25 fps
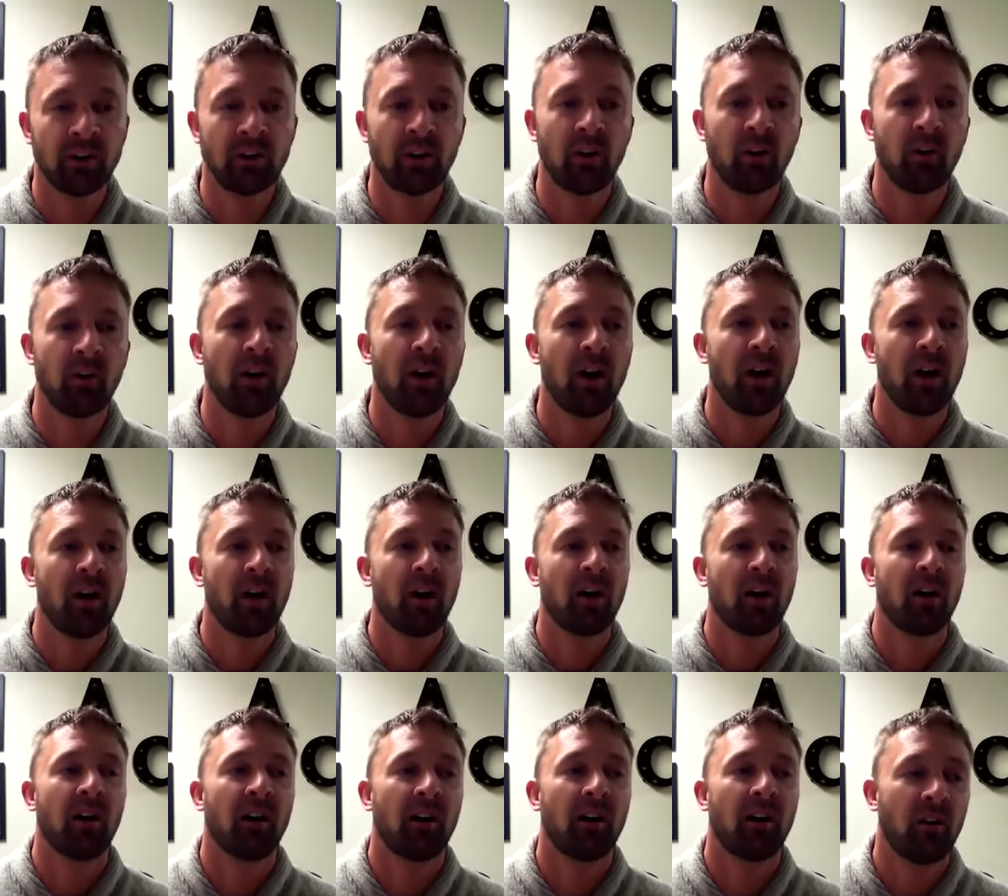know,
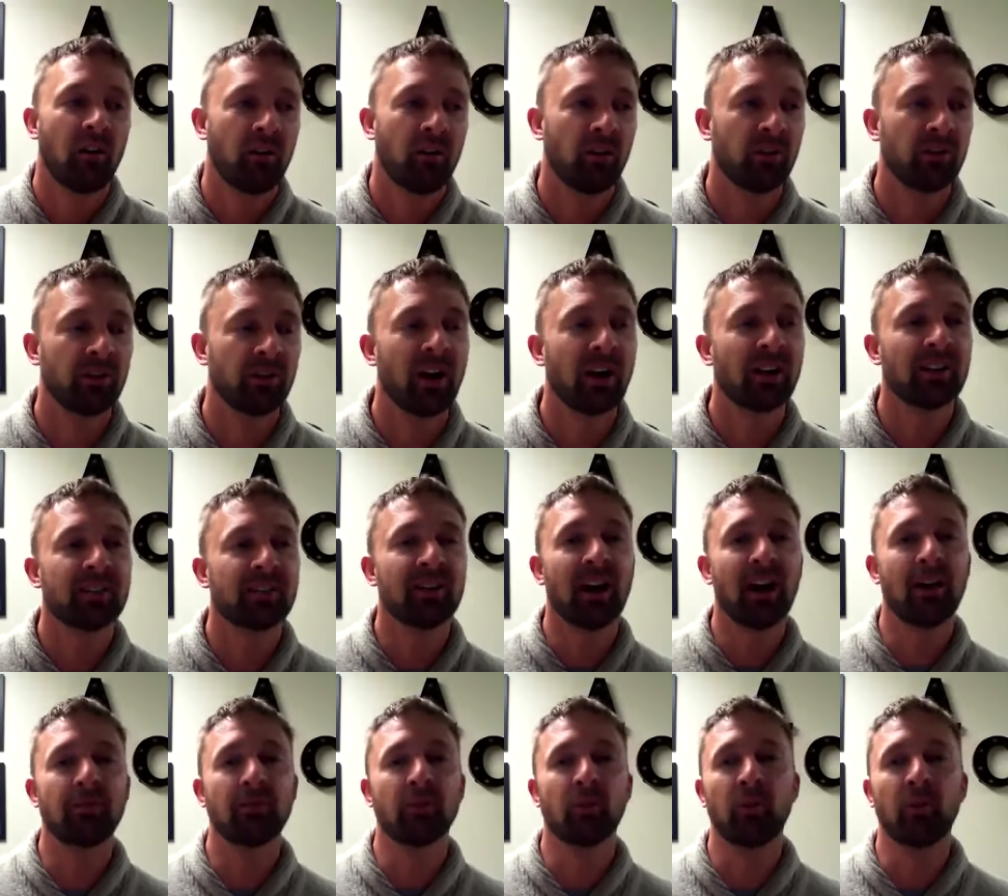there's a lot of
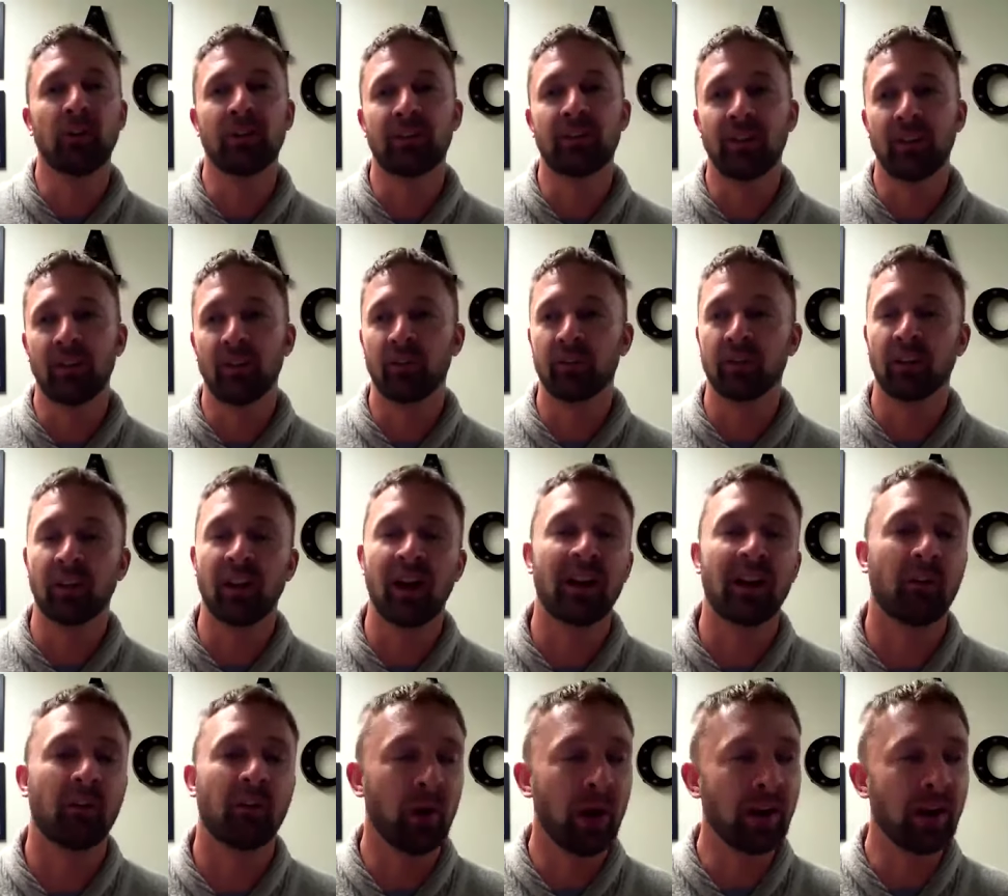times that we say there's a lot
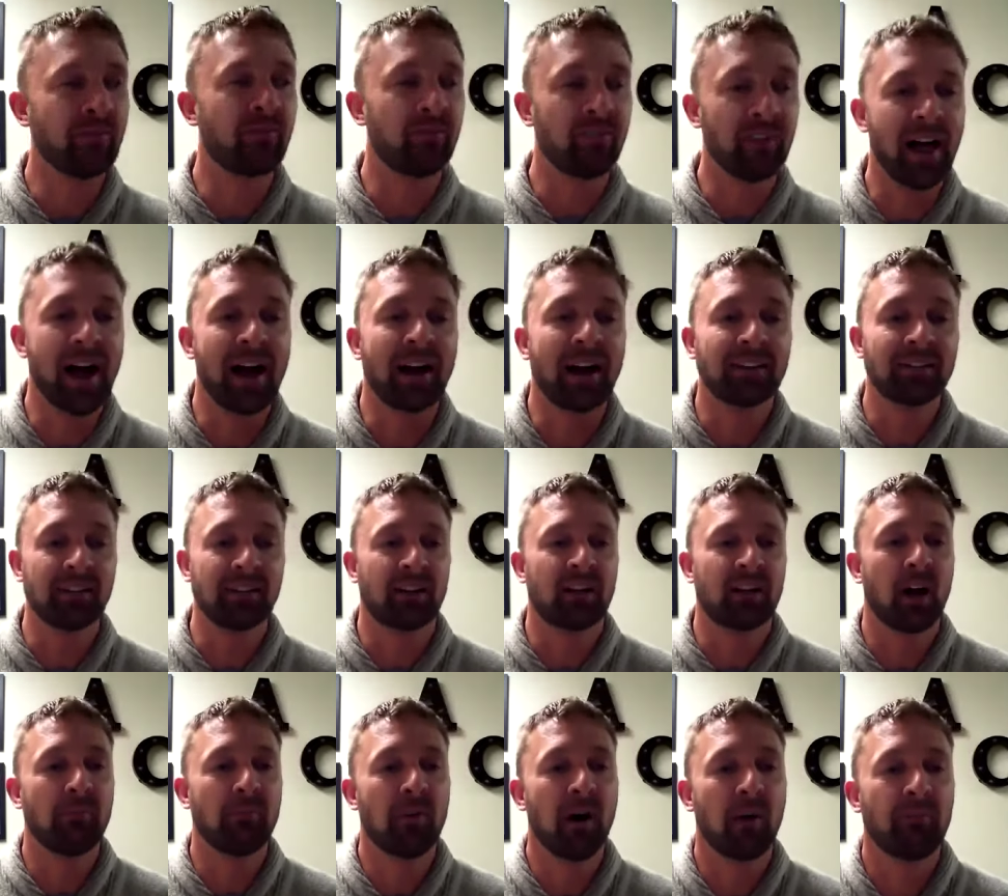of red flags that
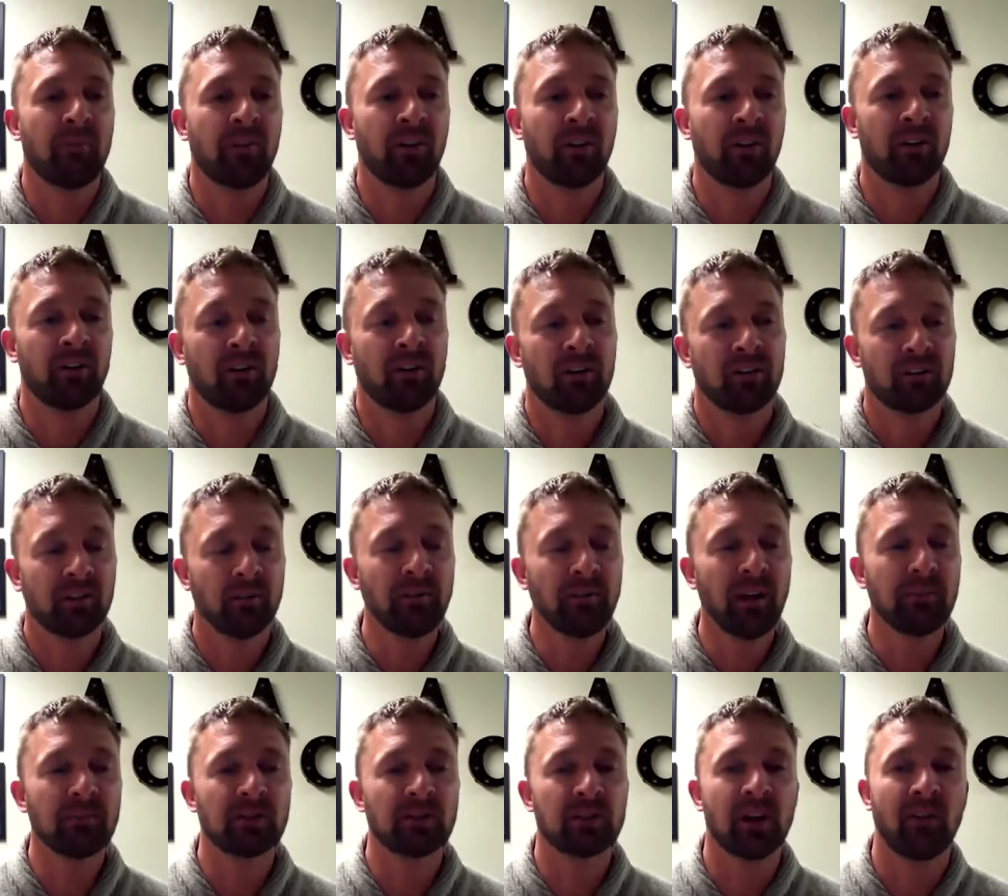come up that are
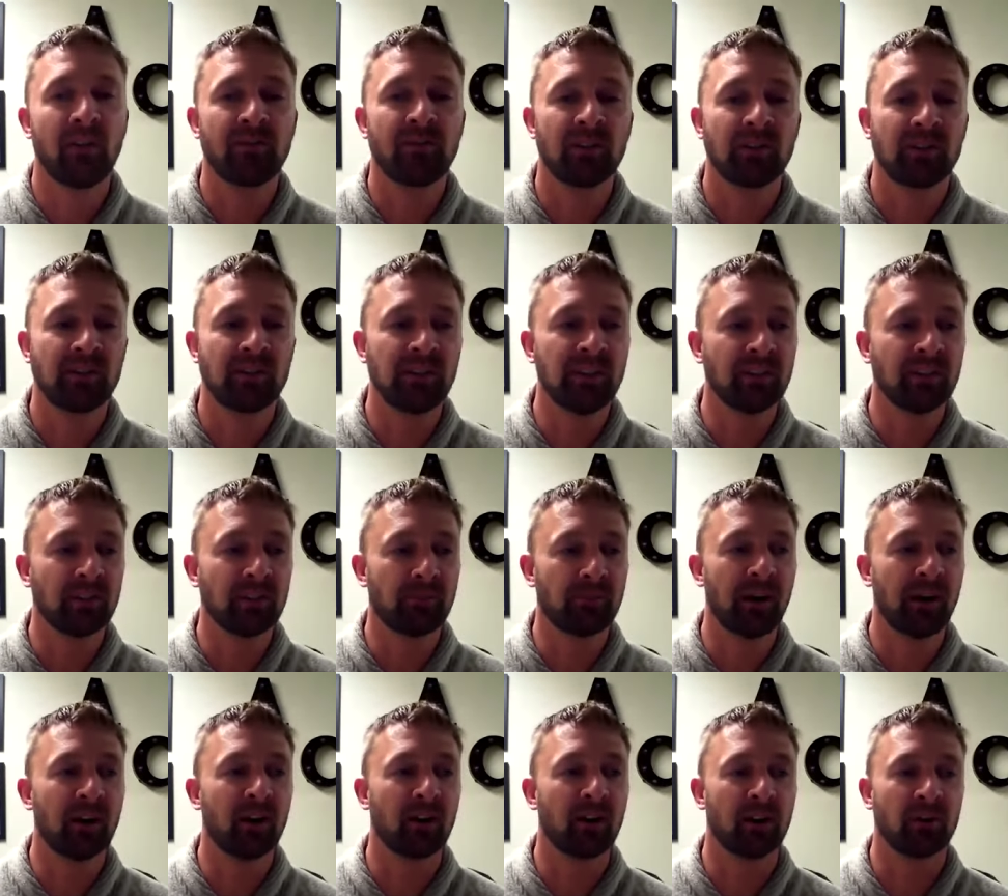sometimes tough to see as a
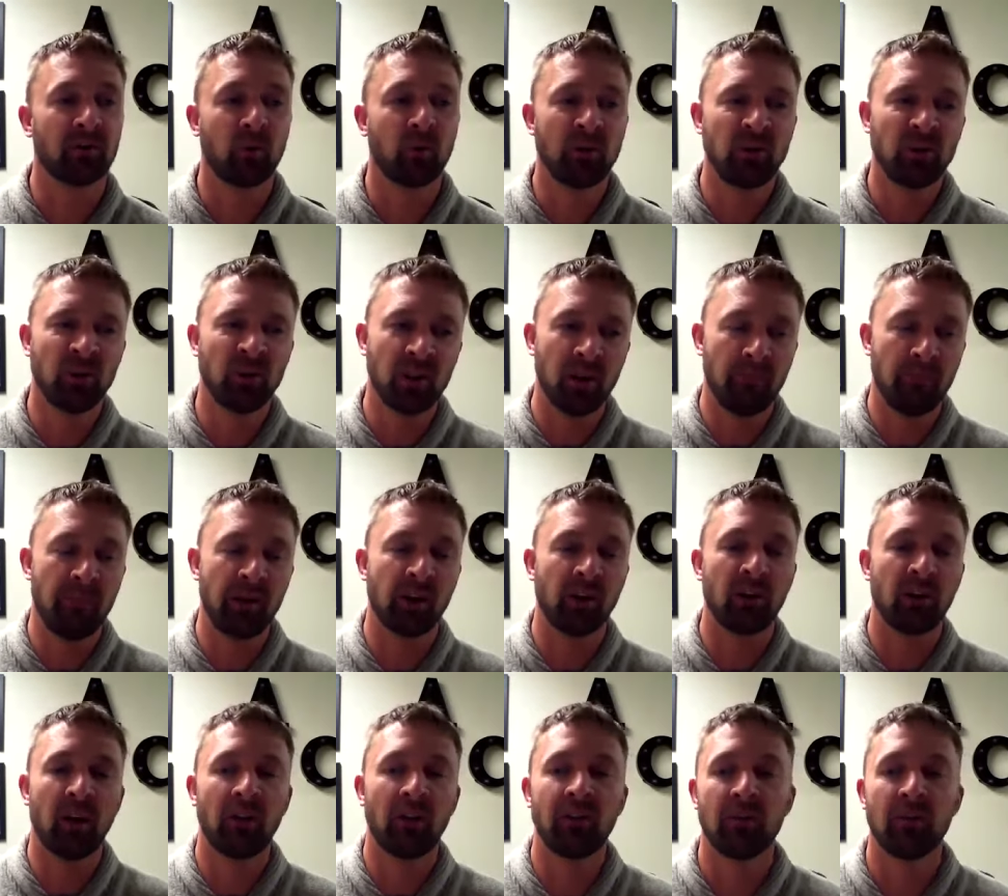parent because when you're in the
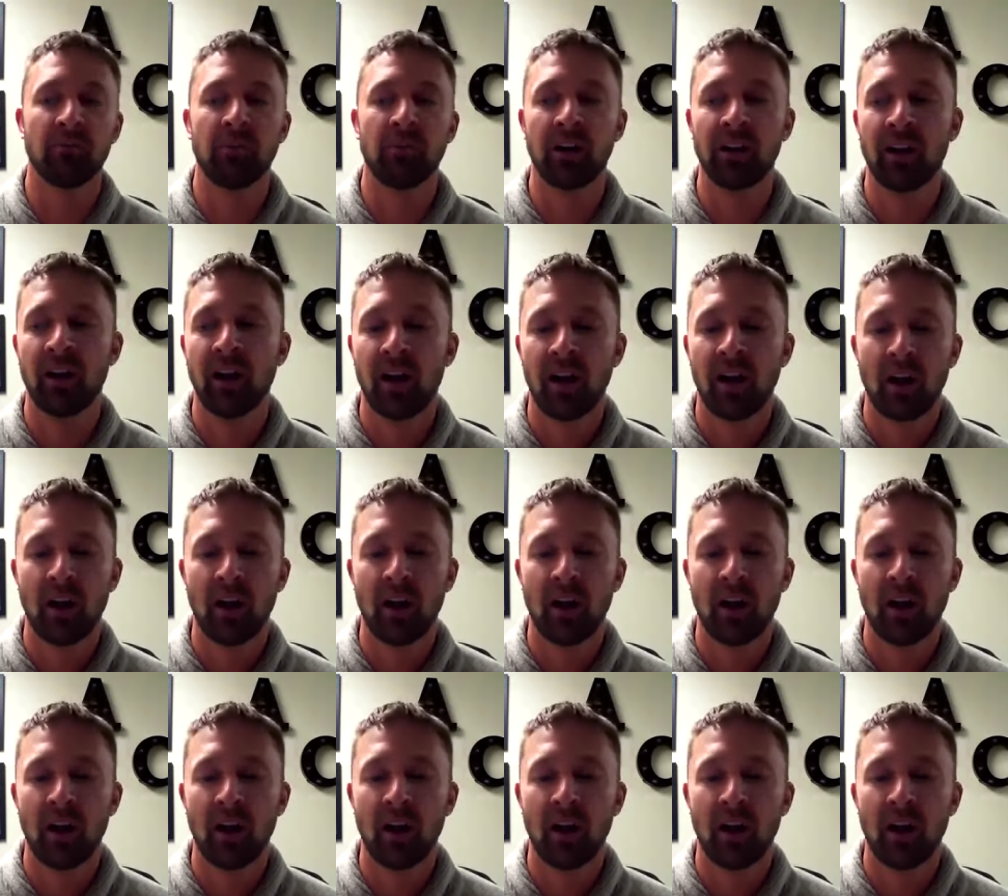middle of it but